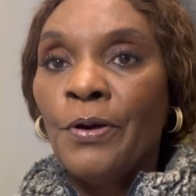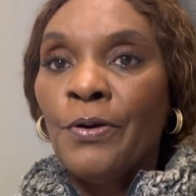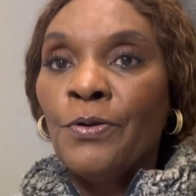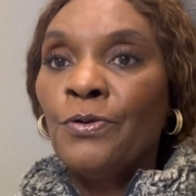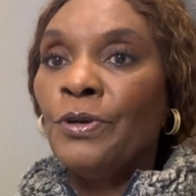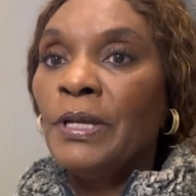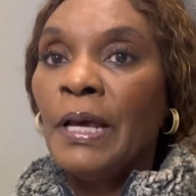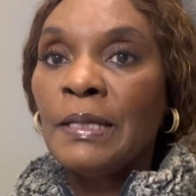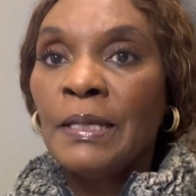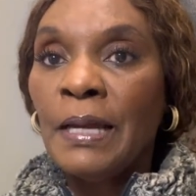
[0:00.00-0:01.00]
So the
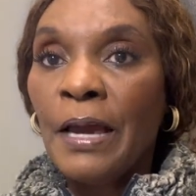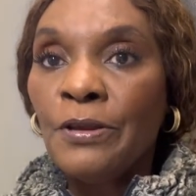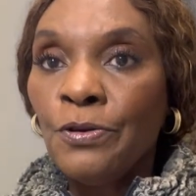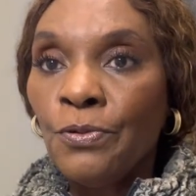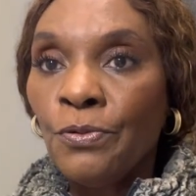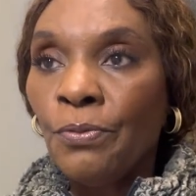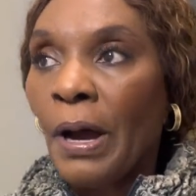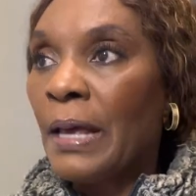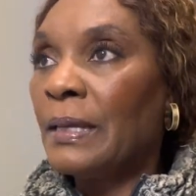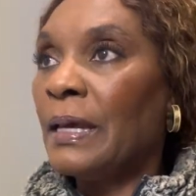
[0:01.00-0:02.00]
next thing I knew,
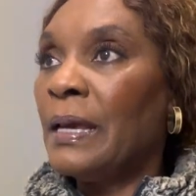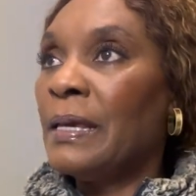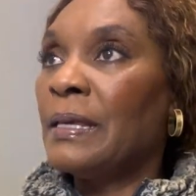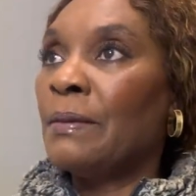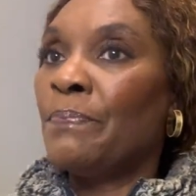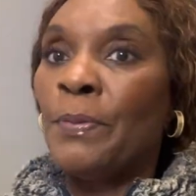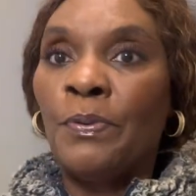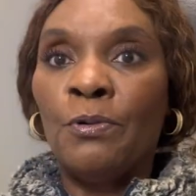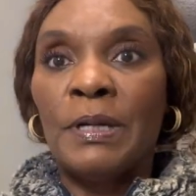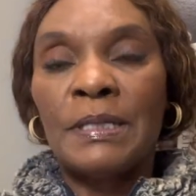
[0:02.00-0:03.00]
I said people
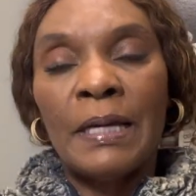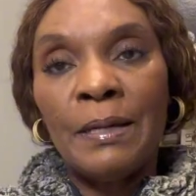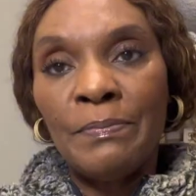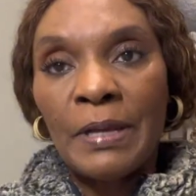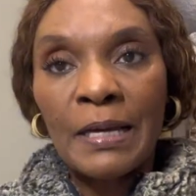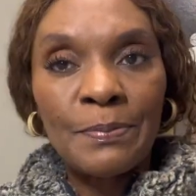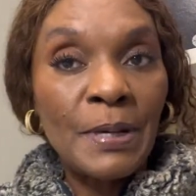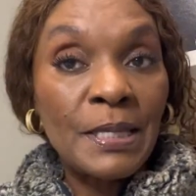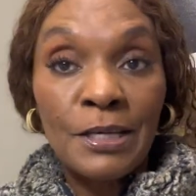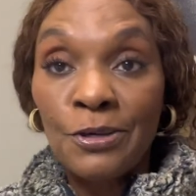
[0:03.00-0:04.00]
were sending text
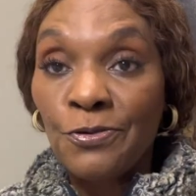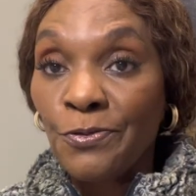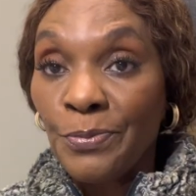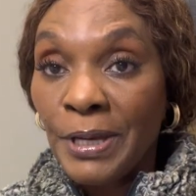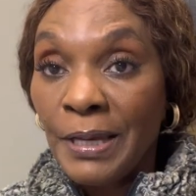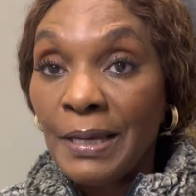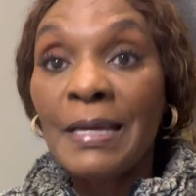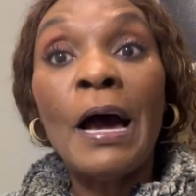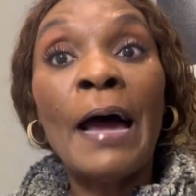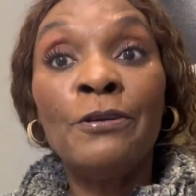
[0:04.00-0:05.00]
messages to me,
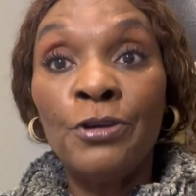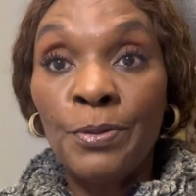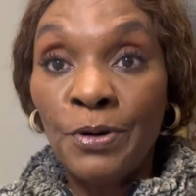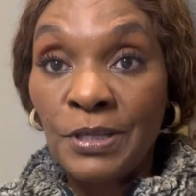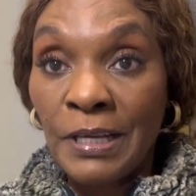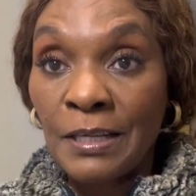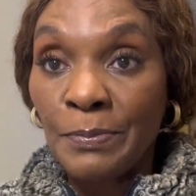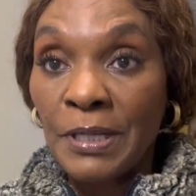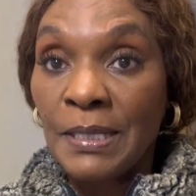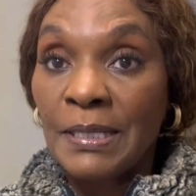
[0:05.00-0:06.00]
anonymous text
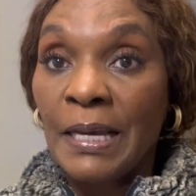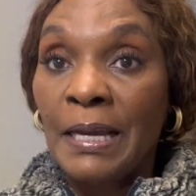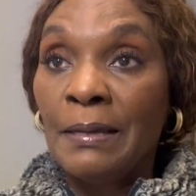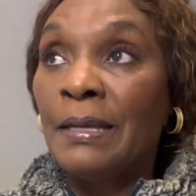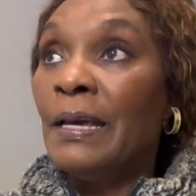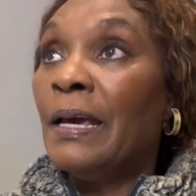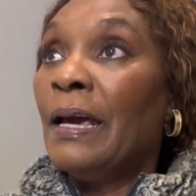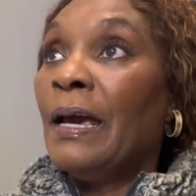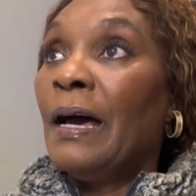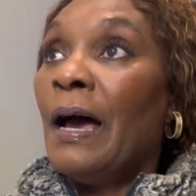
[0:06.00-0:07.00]
messages saying,
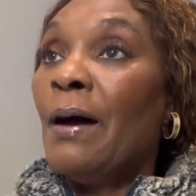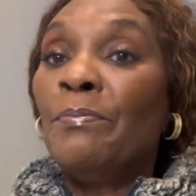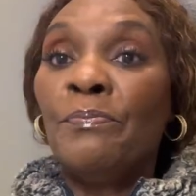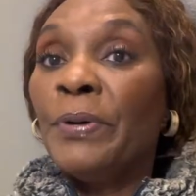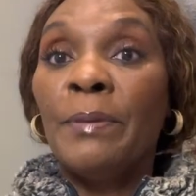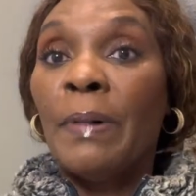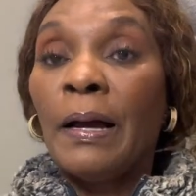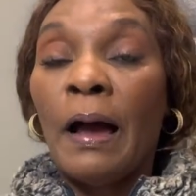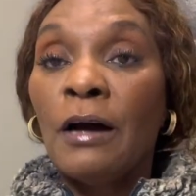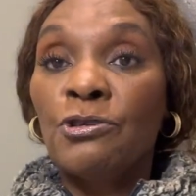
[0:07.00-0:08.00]
bring back
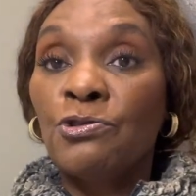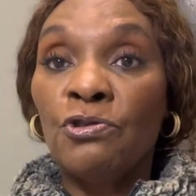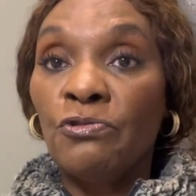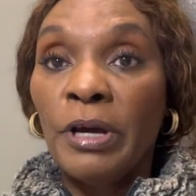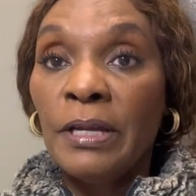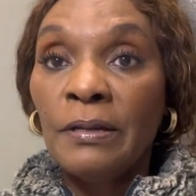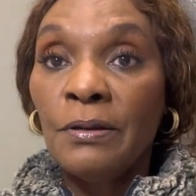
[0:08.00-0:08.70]
our children,